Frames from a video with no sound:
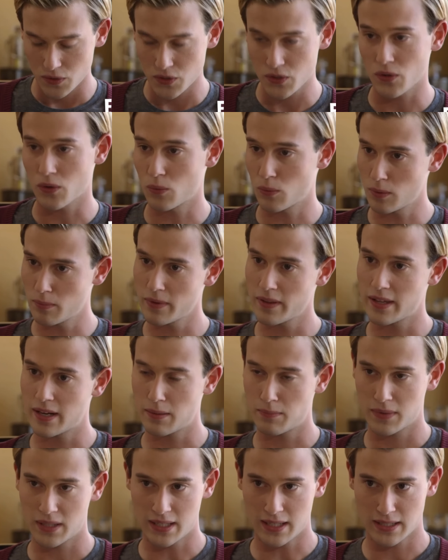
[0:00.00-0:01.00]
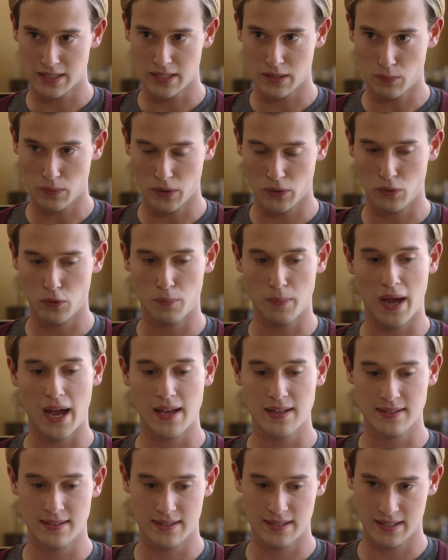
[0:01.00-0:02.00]
So the woman that I'm connecting with who
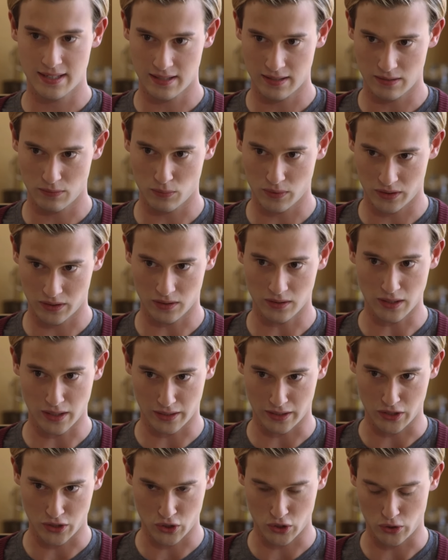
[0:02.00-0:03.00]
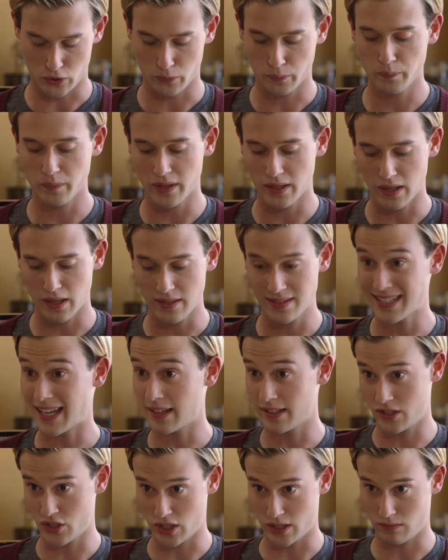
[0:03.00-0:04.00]
passed with the lung issue, uh, Sally